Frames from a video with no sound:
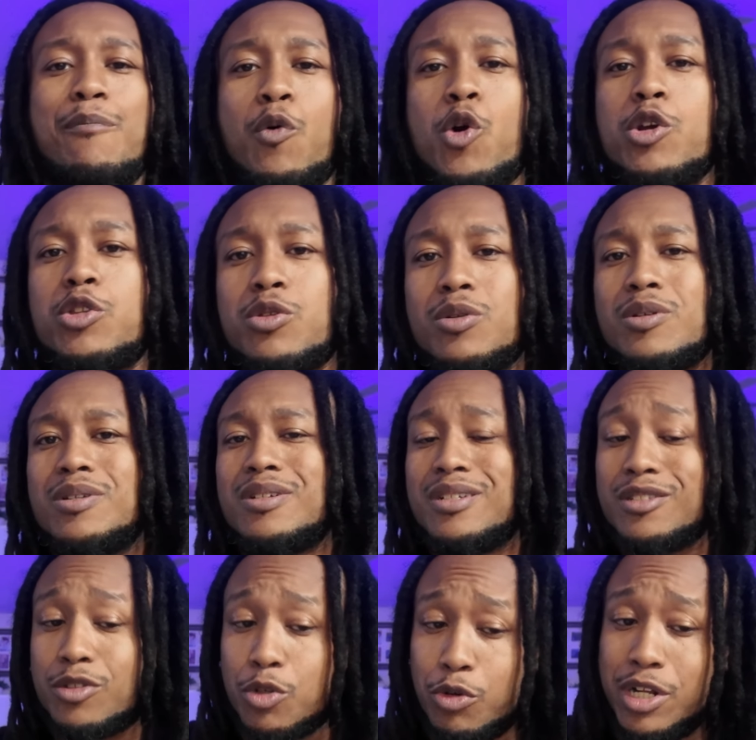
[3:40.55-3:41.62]
more
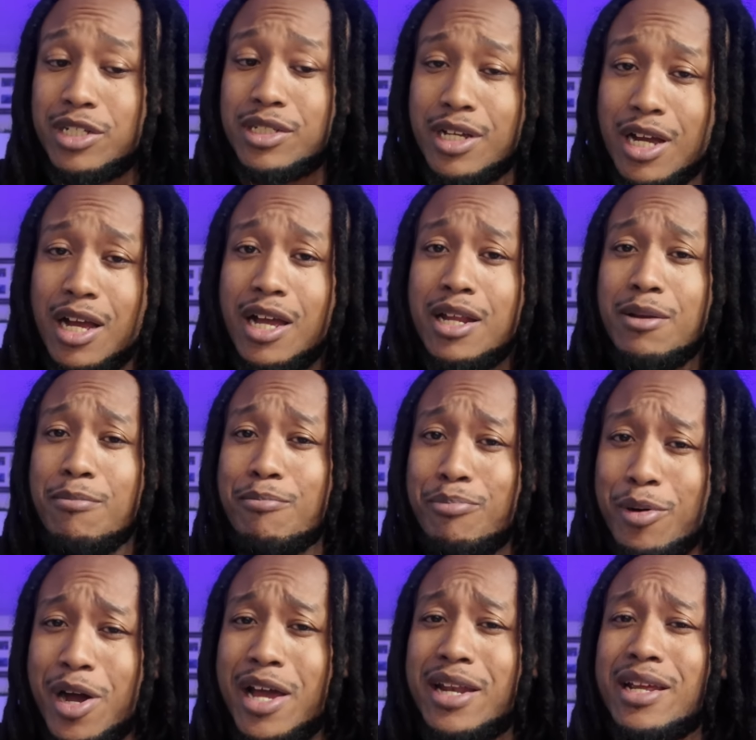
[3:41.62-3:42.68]
through this gun,
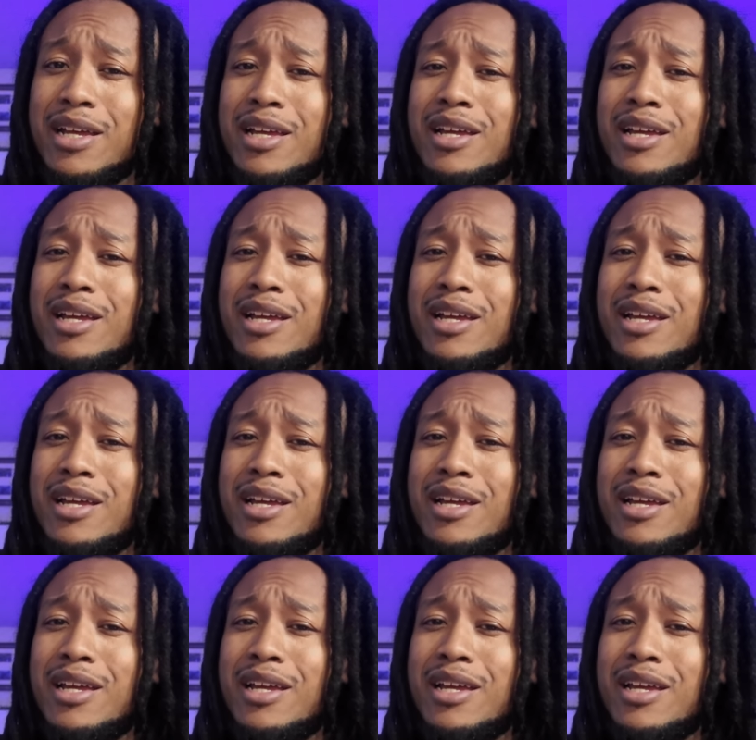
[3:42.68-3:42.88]
but